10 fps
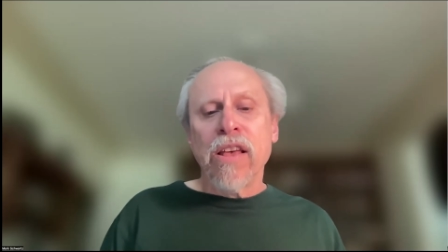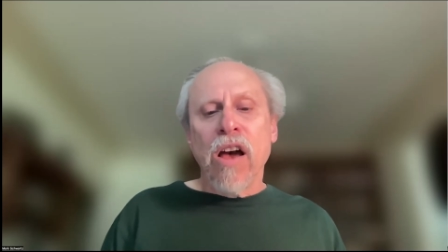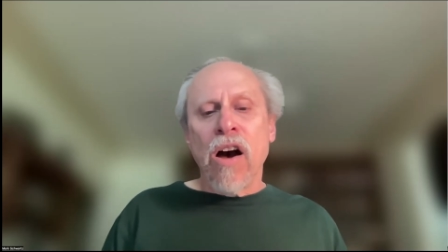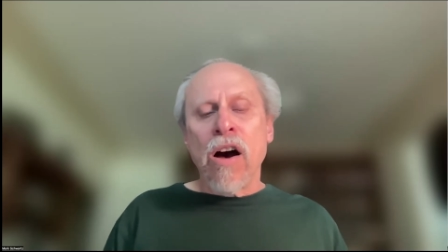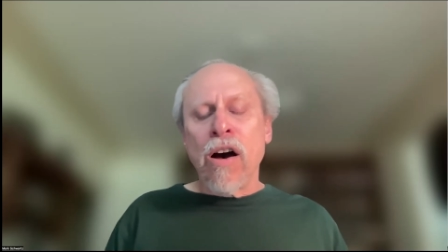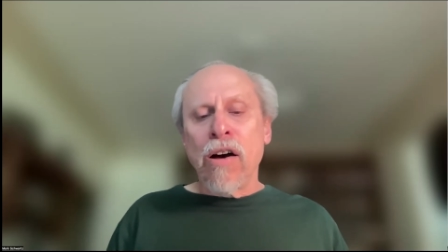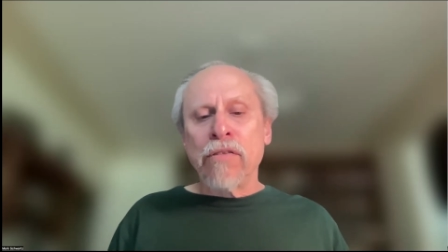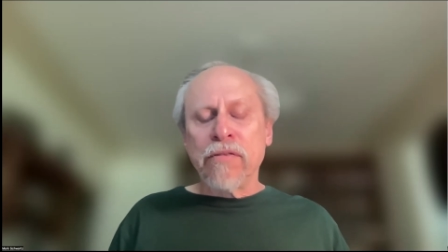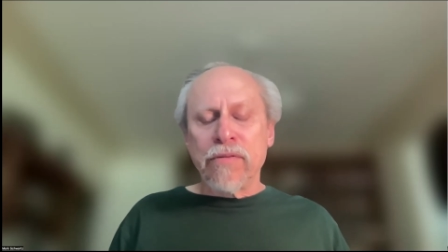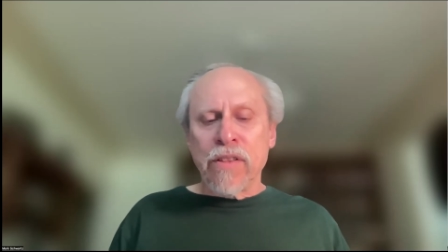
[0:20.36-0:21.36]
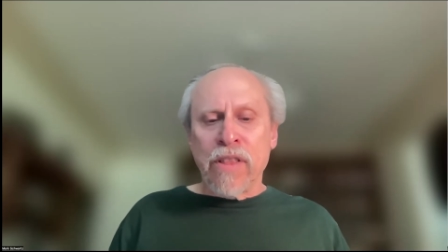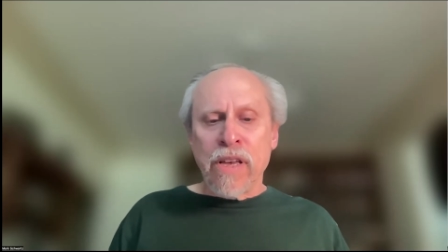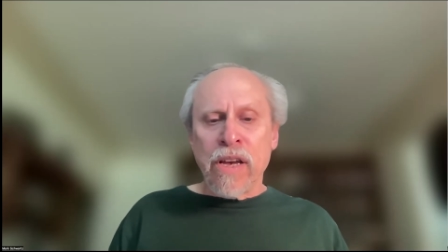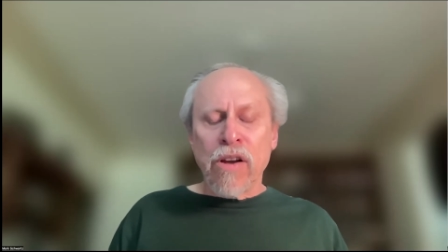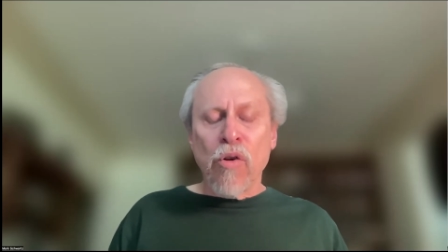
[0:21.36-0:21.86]
of
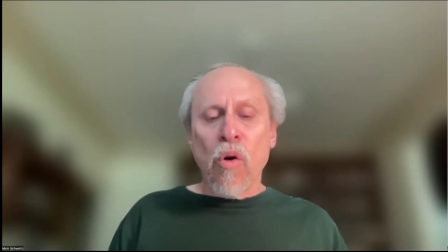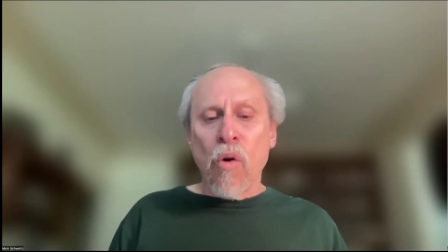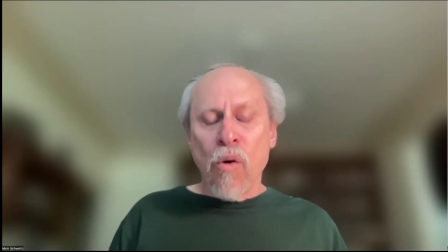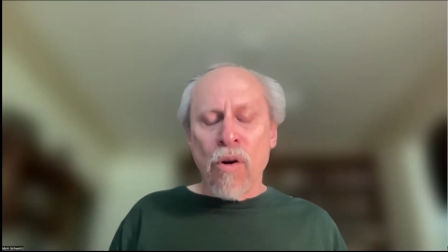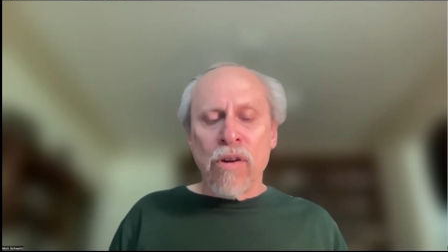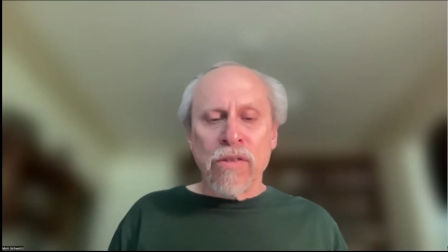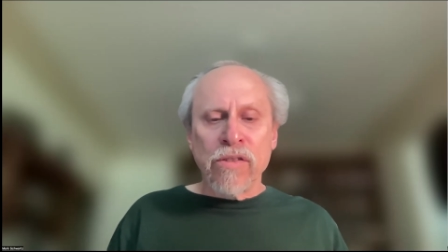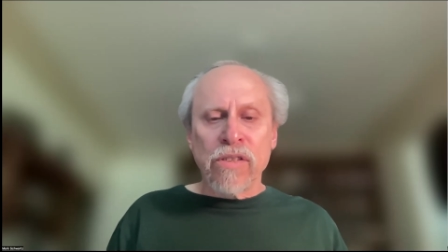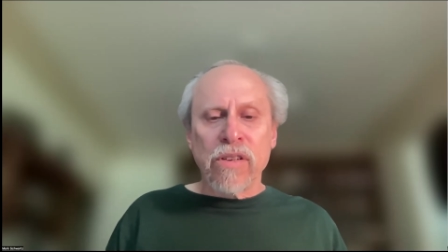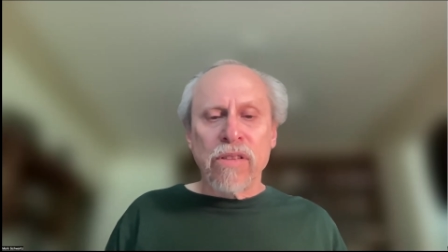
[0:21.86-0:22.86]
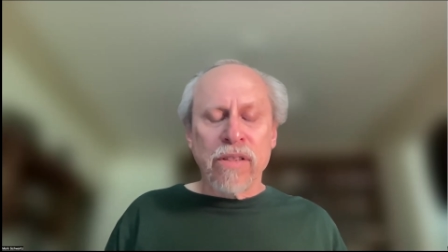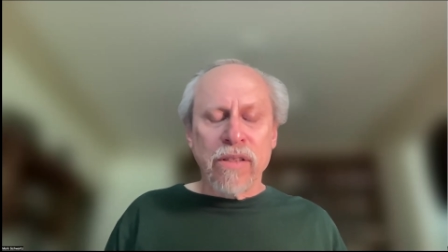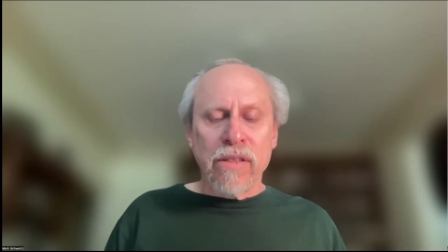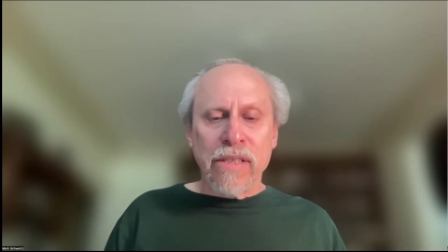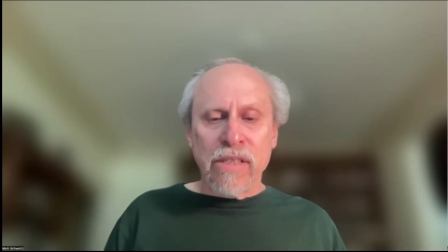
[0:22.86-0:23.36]
the cores,
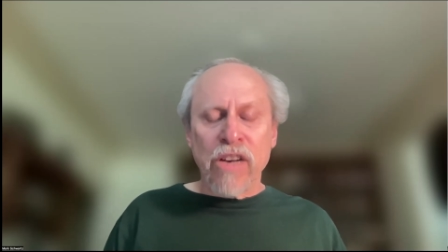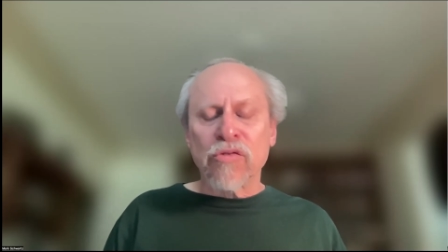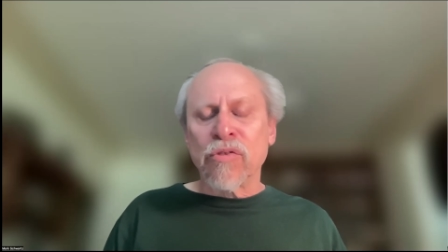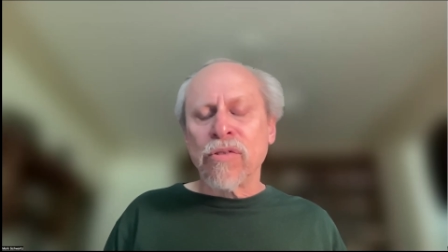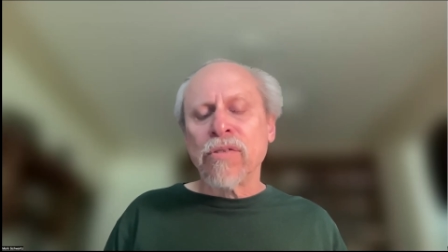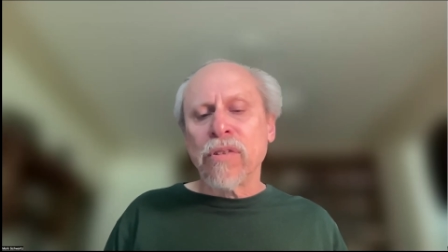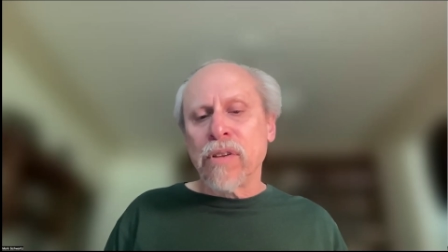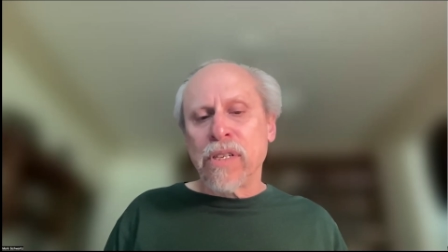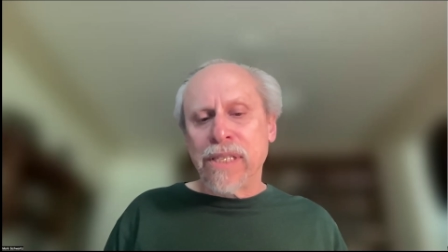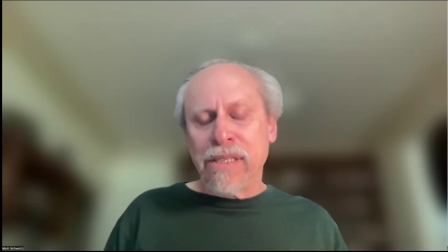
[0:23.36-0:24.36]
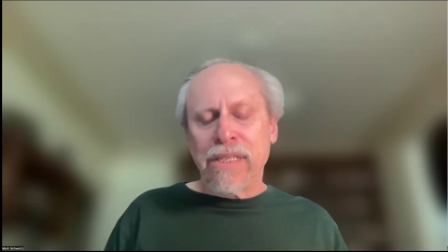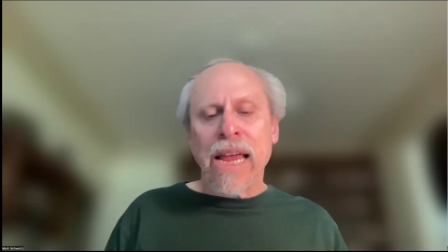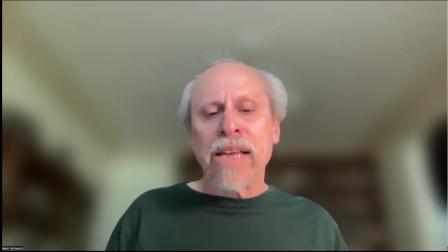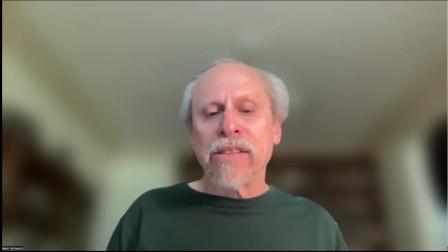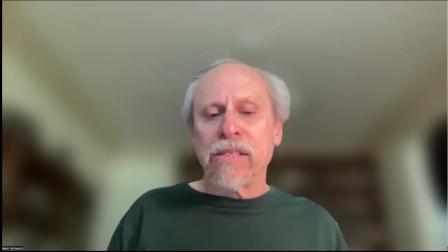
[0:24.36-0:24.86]
the central
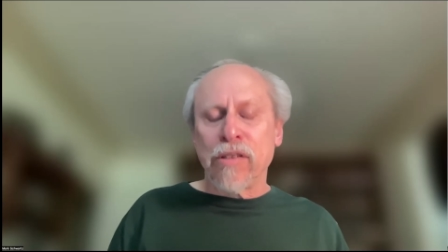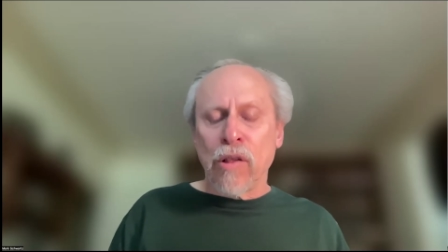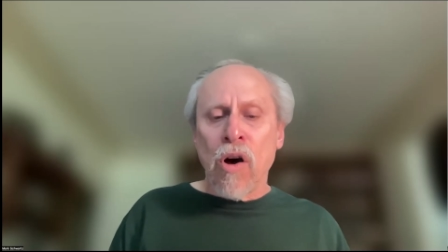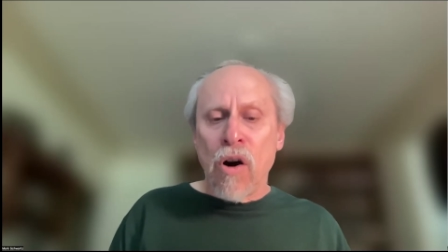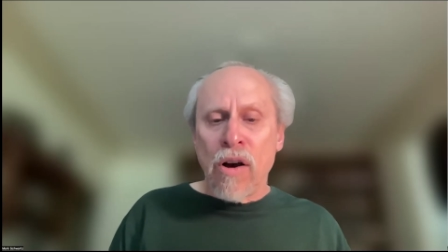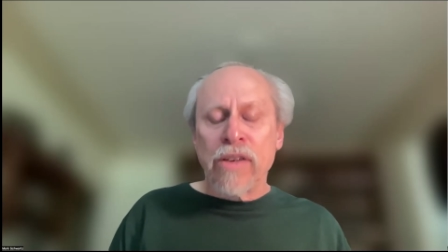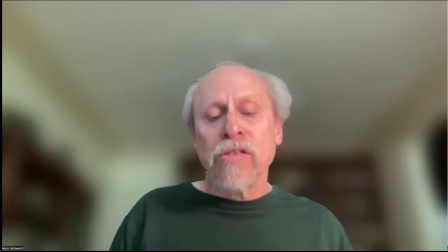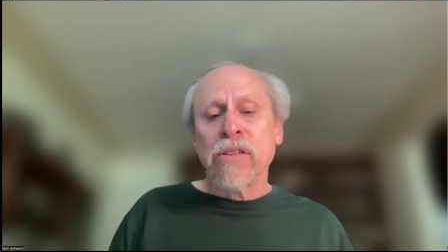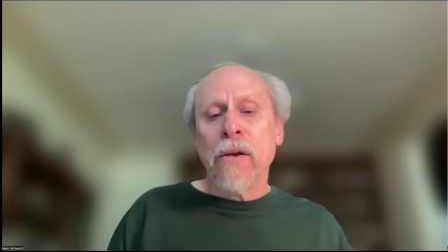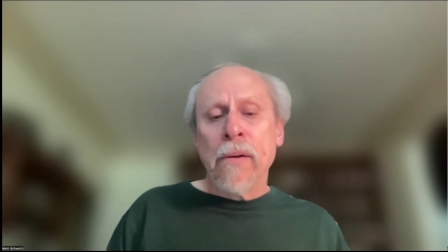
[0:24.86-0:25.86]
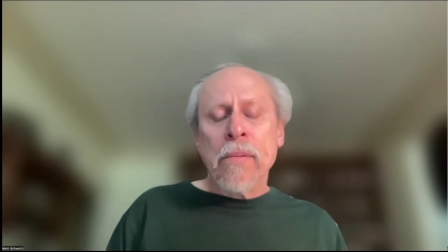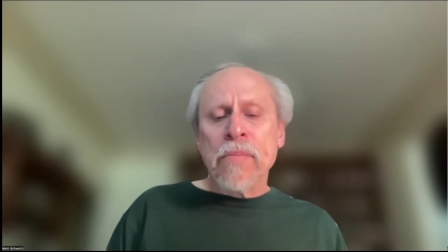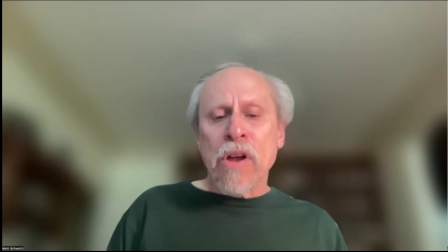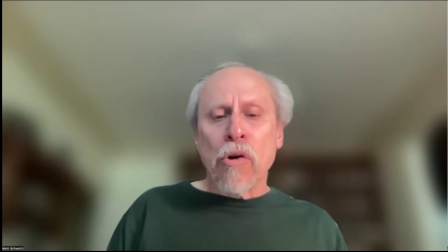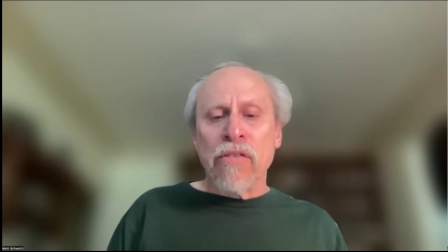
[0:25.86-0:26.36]
states' laws
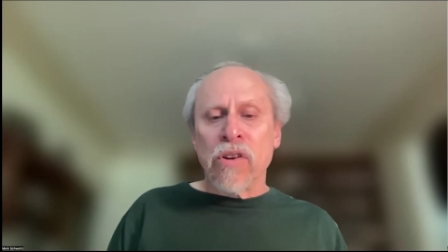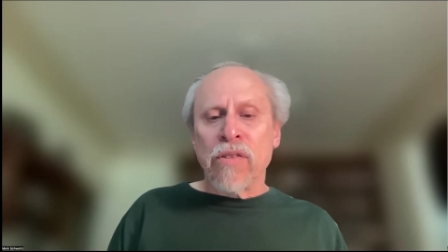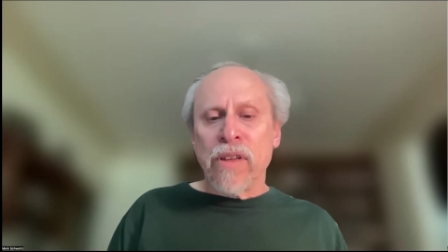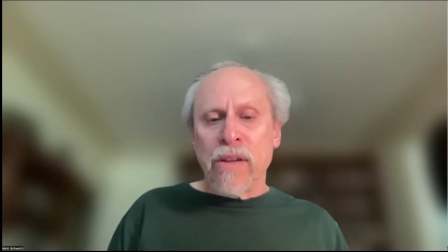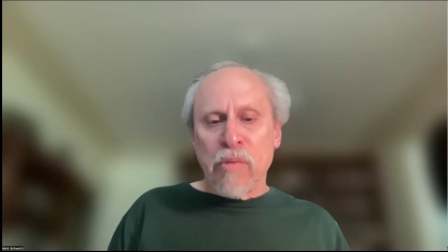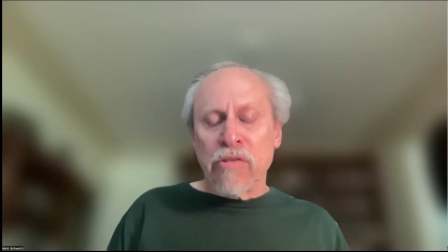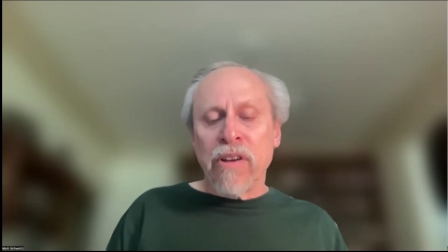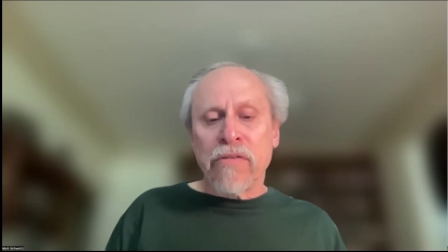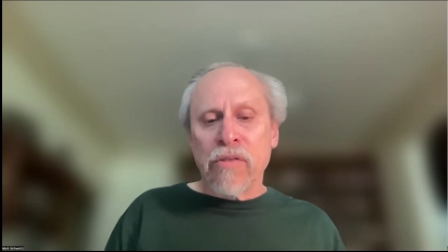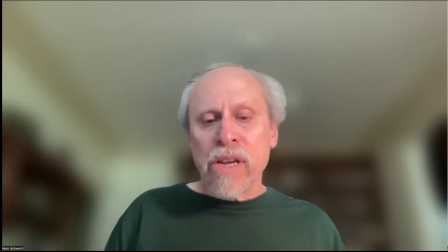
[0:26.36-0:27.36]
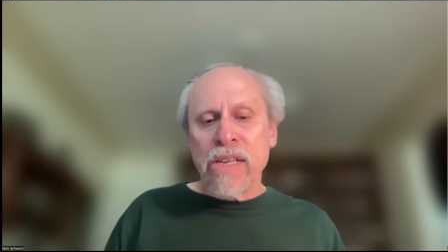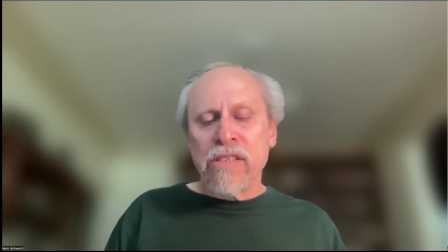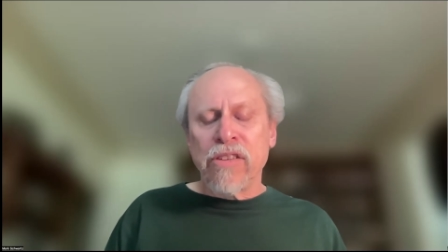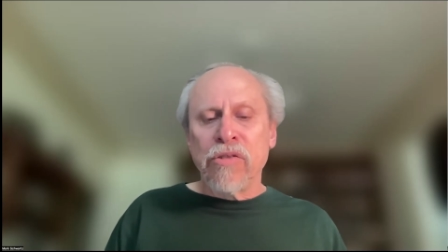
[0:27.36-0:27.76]
over peripheries.